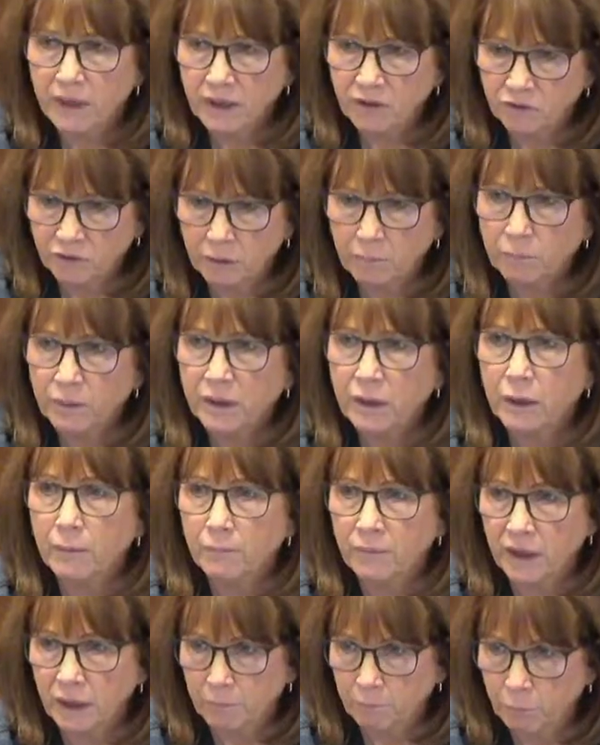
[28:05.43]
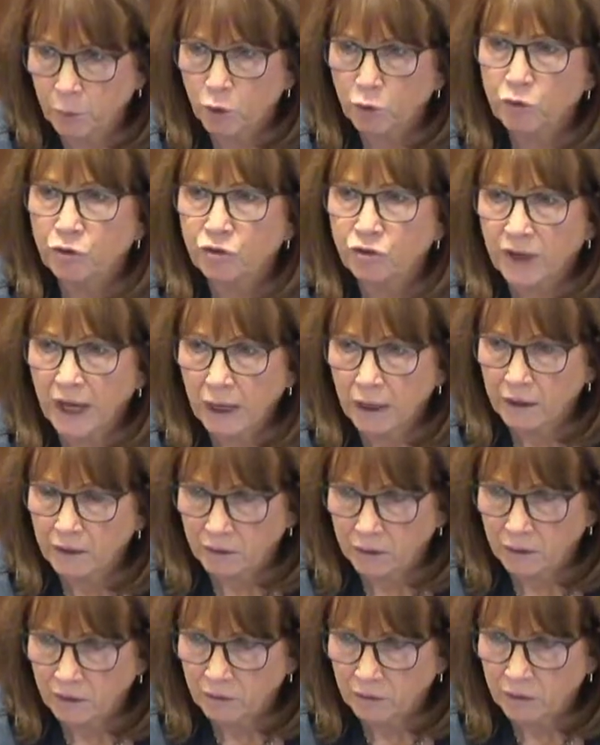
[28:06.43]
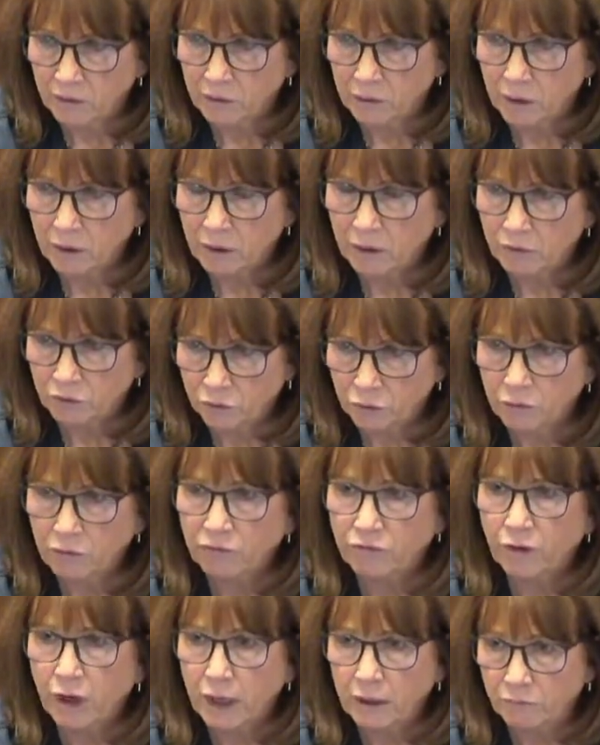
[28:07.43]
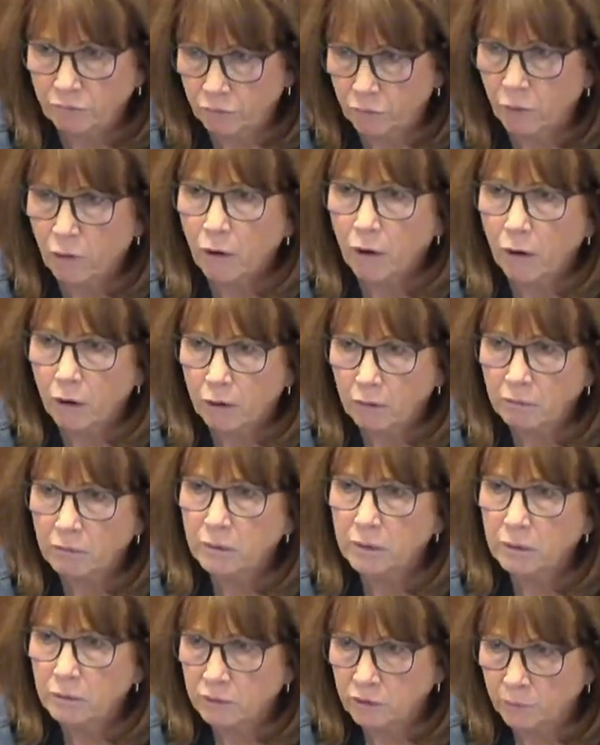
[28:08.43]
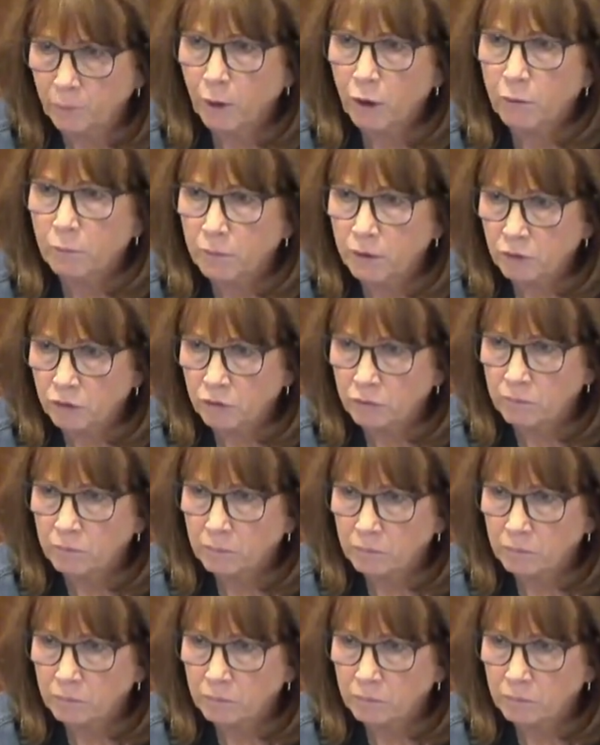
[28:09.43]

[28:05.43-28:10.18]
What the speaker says: makes them become then post-sat. Certified for our department.